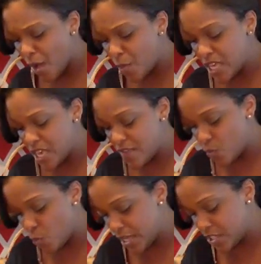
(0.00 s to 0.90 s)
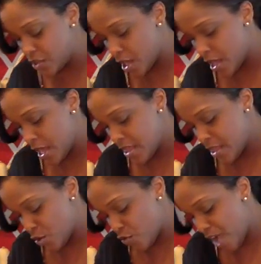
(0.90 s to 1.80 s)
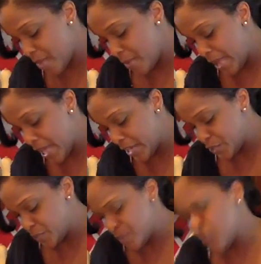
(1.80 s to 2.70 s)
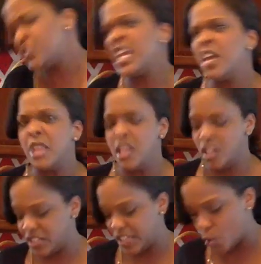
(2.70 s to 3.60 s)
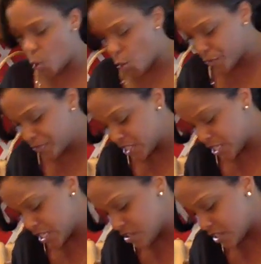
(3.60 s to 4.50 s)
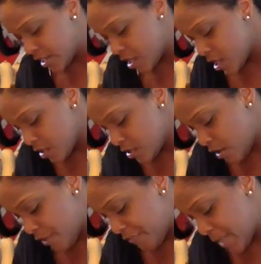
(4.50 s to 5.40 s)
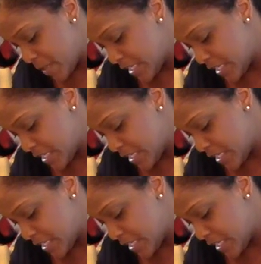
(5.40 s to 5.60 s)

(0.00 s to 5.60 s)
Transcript: We even went to the Crime and Punishment Museum and looked at corpses and saw famous